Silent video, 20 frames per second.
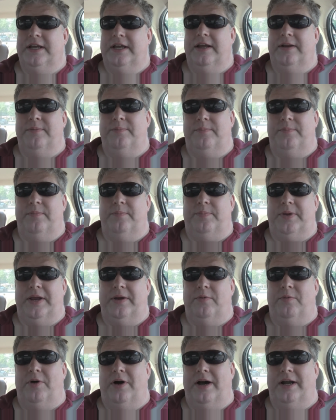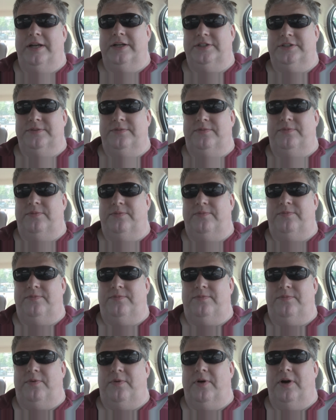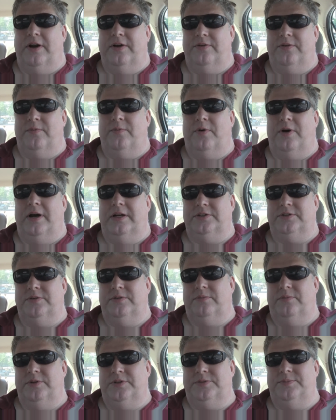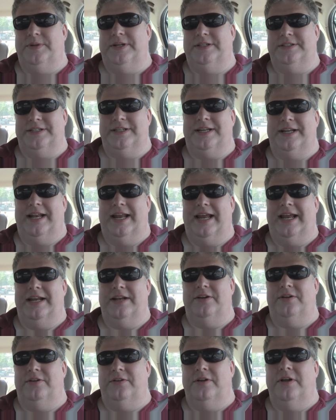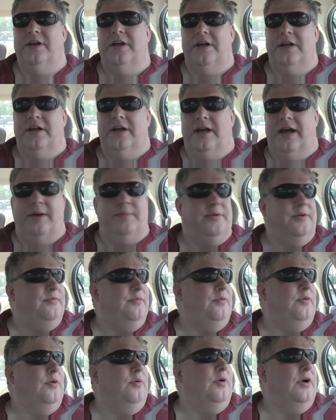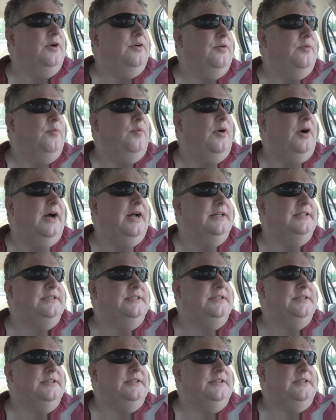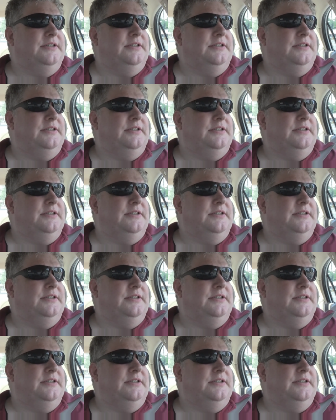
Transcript: and peak wattage of 400 watts, which means it can handle up to 400 watts